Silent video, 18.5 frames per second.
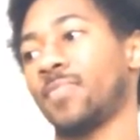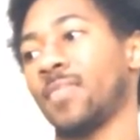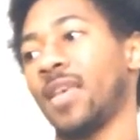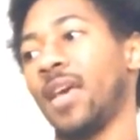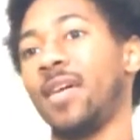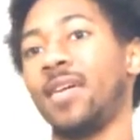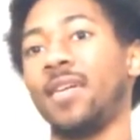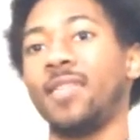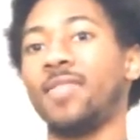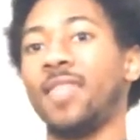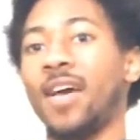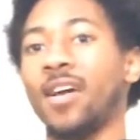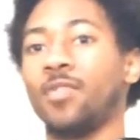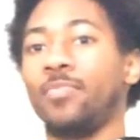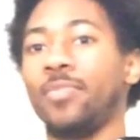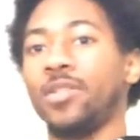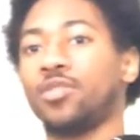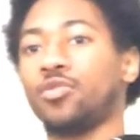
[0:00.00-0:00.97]
And that
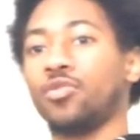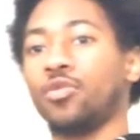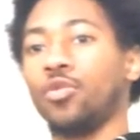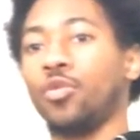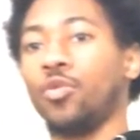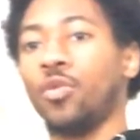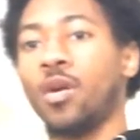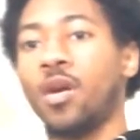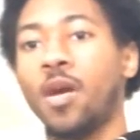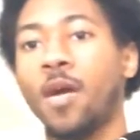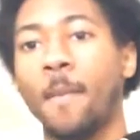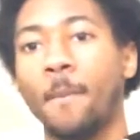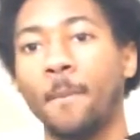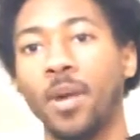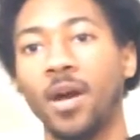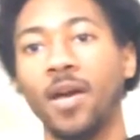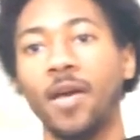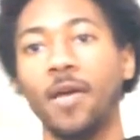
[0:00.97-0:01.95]
could be true,
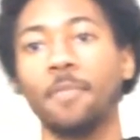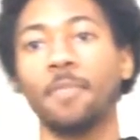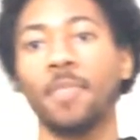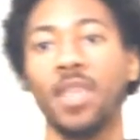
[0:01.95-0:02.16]
but